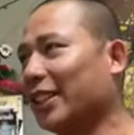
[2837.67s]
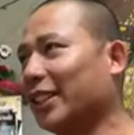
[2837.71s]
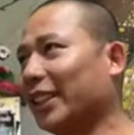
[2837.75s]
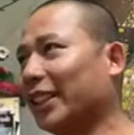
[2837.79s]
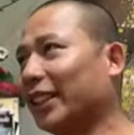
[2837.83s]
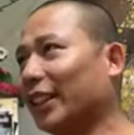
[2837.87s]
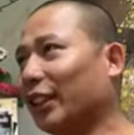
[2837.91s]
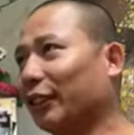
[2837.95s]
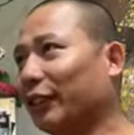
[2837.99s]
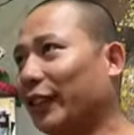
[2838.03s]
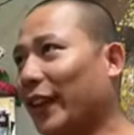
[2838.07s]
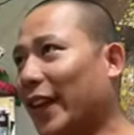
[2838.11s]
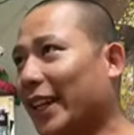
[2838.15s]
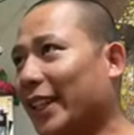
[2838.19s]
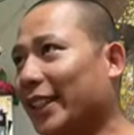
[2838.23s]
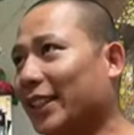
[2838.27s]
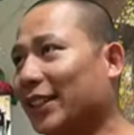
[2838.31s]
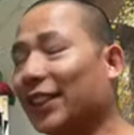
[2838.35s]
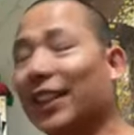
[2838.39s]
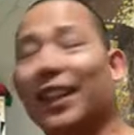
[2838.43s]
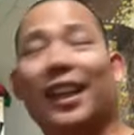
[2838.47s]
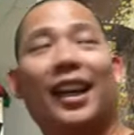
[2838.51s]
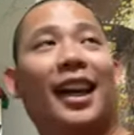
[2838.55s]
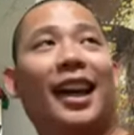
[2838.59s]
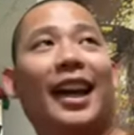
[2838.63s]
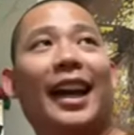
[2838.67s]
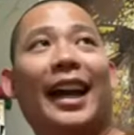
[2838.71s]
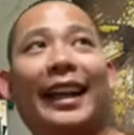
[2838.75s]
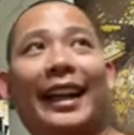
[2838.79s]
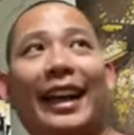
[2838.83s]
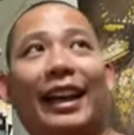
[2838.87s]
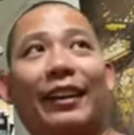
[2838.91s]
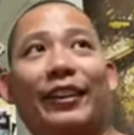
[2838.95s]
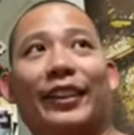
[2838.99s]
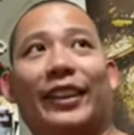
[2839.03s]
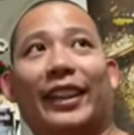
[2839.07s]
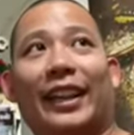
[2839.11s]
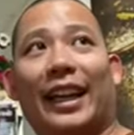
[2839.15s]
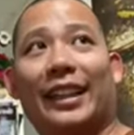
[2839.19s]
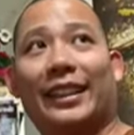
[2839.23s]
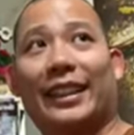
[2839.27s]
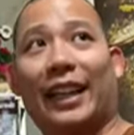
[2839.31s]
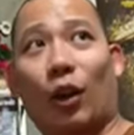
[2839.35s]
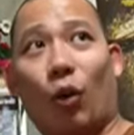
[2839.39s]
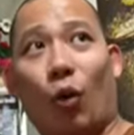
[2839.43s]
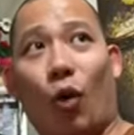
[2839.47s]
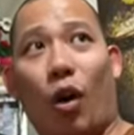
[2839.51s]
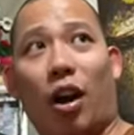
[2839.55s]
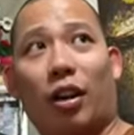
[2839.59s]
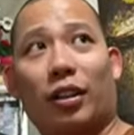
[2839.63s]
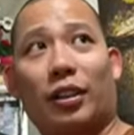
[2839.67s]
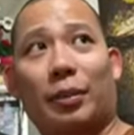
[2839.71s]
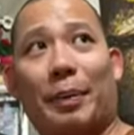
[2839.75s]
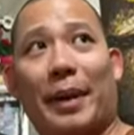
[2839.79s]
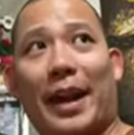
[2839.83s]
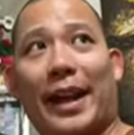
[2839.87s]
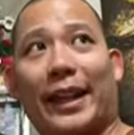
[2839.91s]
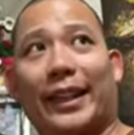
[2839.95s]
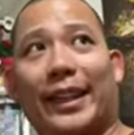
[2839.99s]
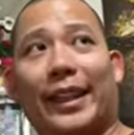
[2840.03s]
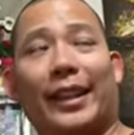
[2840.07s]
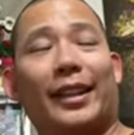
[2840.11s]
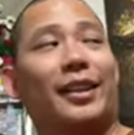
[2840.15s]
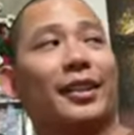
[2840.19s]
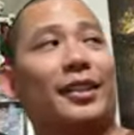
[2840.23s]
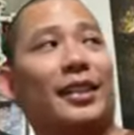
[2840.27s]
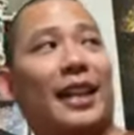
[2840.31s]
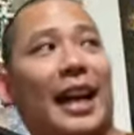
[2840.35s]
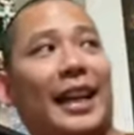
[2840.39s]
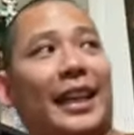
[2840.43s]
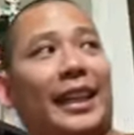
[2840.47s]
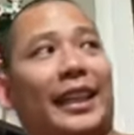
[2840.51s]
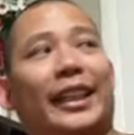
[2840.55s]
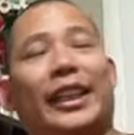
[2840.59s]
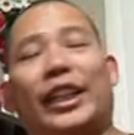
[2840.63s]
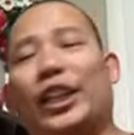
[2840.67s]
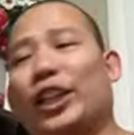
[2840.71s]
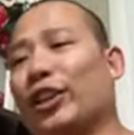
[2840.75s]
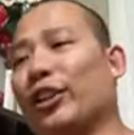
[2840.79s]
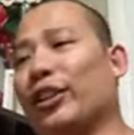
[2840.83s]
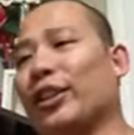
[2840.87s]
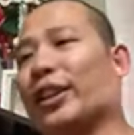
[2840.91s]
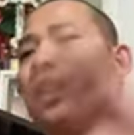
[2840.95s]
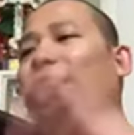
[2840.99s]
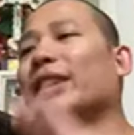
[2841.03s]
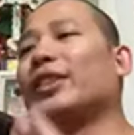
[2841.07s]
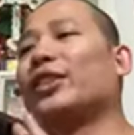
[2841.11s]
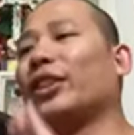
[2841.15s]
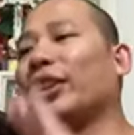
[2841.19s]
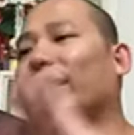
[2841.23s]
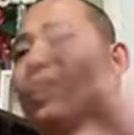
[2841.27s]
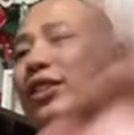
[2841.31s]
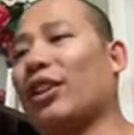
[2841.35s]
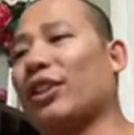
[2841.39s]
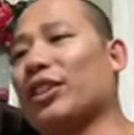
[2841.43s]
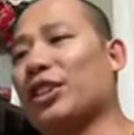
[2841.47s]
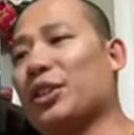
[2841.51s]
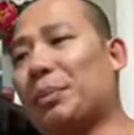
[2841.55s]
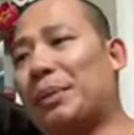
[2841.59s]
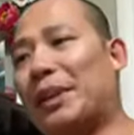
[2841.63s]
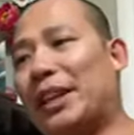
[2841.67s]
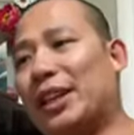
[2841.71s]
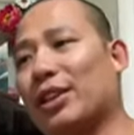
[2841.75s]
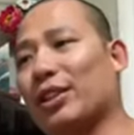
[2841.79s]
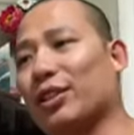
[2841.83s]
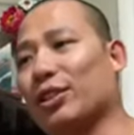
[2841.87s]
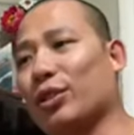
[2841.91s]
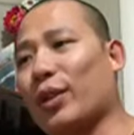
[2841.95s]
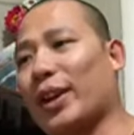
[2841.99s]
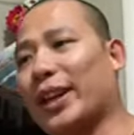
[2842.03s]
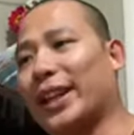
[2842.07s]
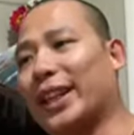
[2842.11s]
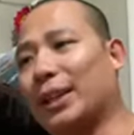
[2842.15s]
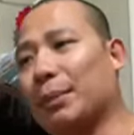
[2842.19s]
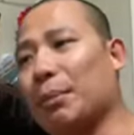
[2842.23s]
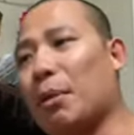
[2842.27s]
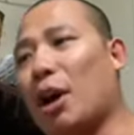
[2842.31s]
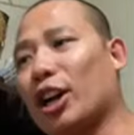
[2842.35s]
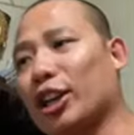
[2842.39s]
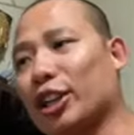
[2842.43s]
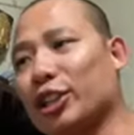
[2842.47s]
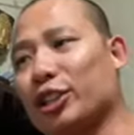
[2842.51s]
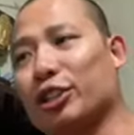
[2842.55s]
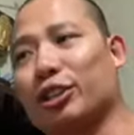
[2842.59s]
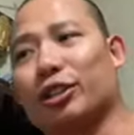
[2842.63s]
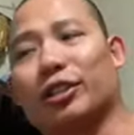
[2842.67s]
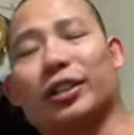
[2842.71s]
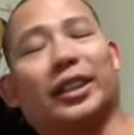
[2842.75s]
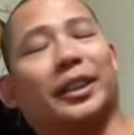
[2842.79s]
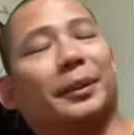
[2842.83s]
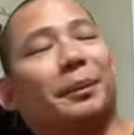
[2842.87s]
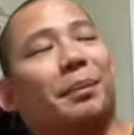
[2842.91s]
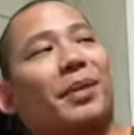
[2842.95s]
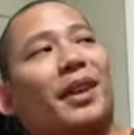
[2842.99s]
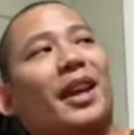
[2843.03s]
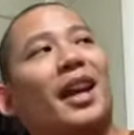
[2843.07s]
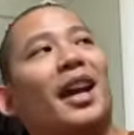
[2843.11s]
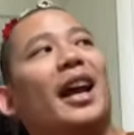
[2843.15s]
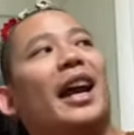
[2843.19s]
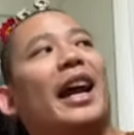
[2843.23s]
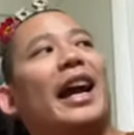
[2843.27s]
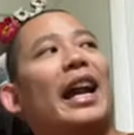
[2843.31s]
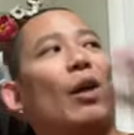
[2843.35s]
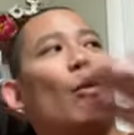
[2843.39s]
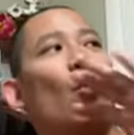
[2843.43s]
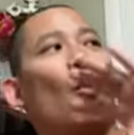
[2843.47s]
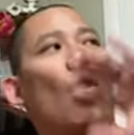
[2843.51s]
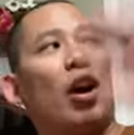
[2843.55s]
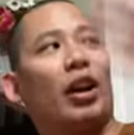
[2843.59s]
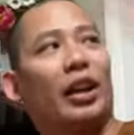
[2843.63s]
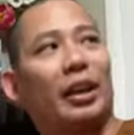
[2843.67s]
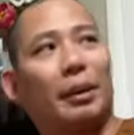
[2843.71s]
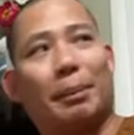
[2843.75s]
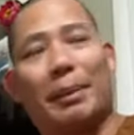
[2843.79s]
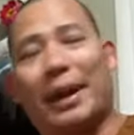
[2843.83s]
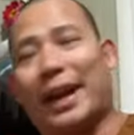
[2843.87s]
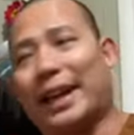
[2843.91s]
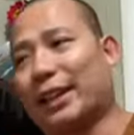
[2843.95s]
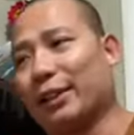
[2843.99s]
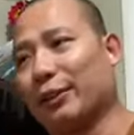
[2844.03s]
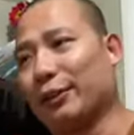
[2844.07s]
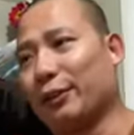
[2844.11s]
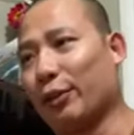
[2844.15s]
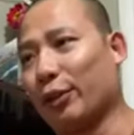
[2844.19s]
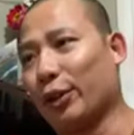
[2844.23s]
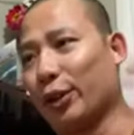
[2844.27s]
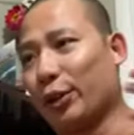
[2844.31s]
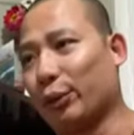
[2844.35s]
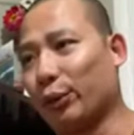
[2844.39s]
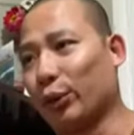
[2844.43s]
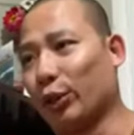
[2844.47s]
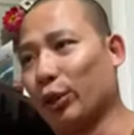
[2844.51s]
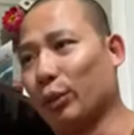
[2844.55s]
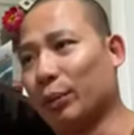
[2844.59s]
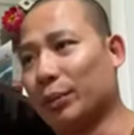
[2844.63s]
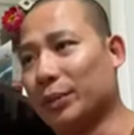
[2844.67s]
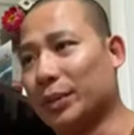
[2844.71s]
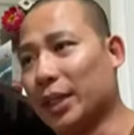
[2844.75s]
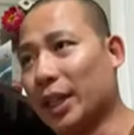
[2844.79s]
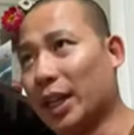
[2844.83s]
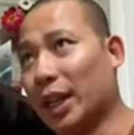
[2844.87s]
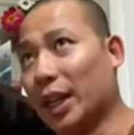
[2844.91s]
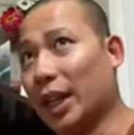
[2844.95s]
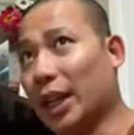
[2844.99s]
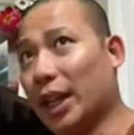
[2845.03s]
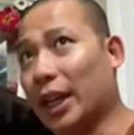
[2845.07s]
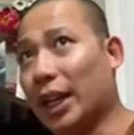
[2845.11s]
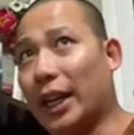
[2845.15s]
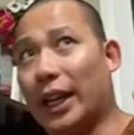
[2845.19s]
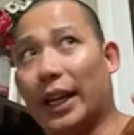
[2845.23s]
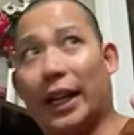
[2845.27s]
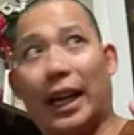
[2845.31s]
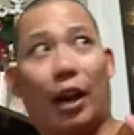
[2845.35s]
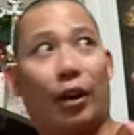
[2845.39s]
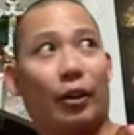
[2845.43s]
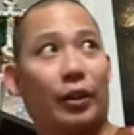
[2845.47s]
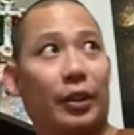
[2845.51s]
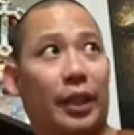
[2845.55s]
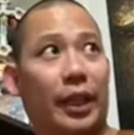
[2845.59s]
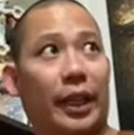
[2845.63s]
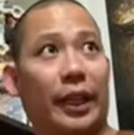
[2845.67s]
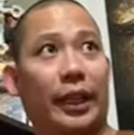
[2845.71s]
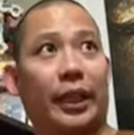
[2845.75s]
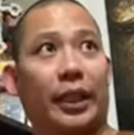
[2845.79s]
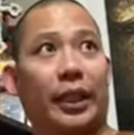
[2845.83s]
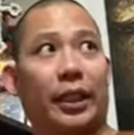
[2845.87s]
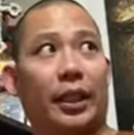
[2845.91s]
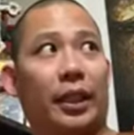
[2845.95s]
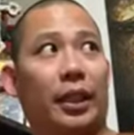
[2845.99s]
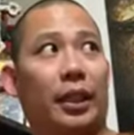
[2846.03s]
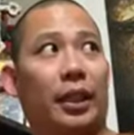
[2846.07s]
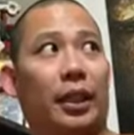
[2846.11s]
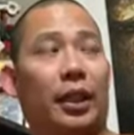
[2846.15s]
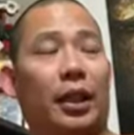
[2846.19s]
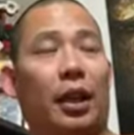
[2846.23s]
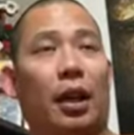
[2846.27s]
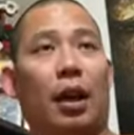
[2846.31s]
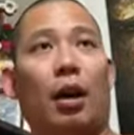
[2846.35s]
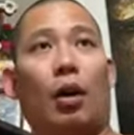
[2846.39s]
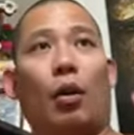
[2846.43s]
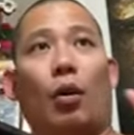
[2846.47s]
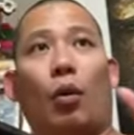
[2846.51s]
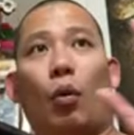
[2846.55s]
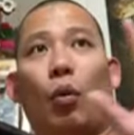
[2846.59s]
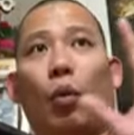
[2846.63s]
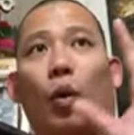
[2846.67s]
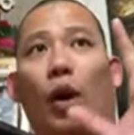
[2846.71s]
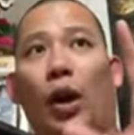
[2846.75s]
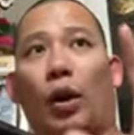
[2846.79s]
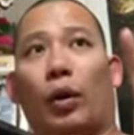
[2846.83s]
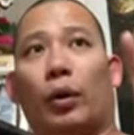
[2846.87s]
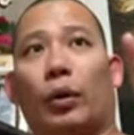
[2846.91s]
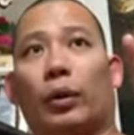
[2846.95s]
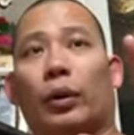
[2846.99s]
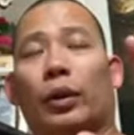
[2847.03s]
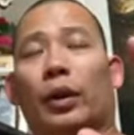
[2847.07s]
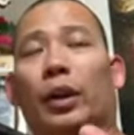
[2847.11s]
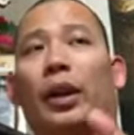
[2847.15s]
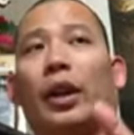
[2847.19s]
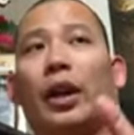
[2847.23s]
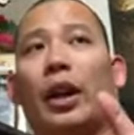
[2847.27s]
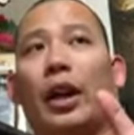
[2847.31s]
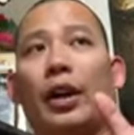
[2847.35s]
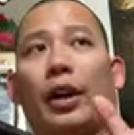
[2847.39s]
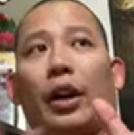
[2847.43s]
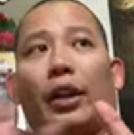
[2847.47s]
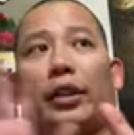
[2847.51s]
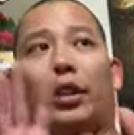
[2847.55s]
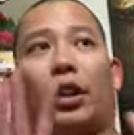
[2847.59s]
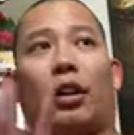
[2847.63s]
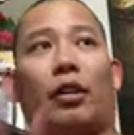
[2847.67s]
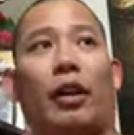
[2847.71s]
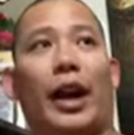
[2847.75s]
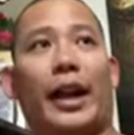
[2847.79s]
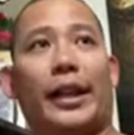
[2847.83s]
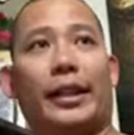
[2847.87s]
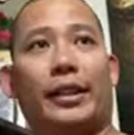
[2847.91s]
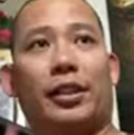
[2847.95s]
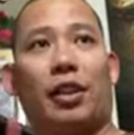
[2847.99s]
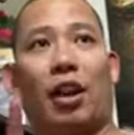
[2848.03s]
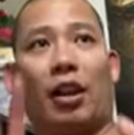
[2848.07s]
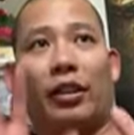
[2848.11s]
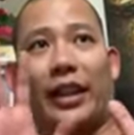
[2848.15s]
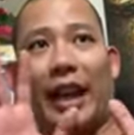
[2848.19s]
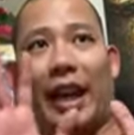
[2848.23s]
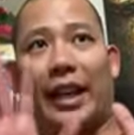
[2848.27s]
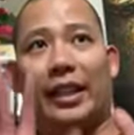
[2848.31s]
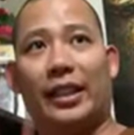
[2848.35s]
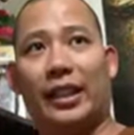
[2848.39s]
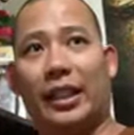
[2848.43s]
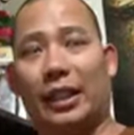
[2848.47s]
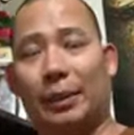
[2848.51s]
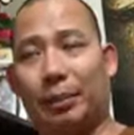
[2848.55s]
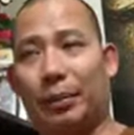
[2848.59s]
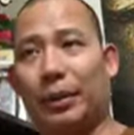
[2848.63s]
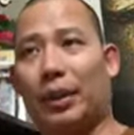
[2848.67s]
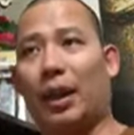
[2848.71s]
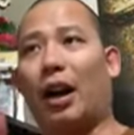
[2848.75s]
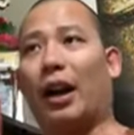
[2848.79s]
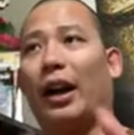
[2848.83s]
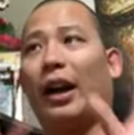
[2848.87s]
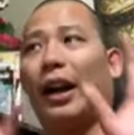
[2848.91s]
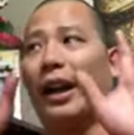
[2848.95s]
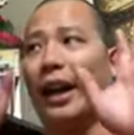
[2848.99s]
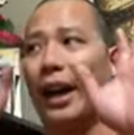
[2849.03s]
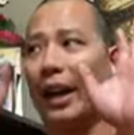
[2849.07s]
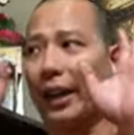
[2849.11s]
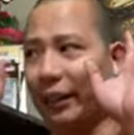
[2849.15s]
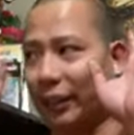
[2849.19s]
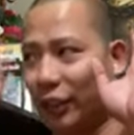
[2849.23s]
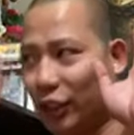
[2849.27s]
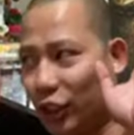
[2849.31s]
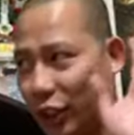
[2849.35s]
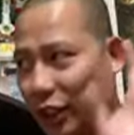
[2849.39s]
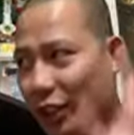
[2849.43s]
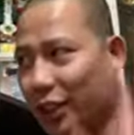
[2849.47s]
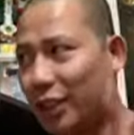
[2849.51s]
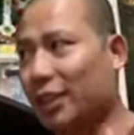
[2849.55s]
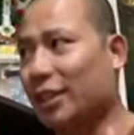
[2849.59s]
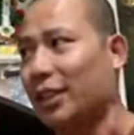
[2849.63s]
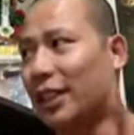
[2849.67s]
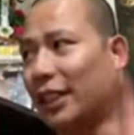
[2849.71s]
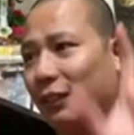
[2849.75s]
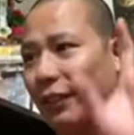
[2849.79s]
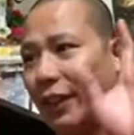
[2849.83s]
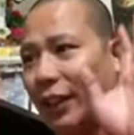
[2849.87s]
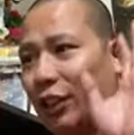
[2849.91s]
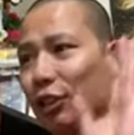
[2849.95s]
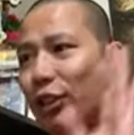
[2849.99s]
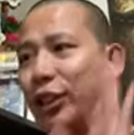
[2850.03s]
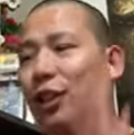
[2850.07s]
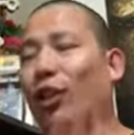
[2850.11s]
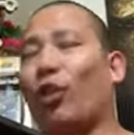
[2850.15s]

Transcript: in the face and everything as I walked back in, because I can hear it. It's on speaker, so I can monitor it. And I'm walking back and forth rooms, and I was like, whoa, it's all right. It's not that deep. She's eventually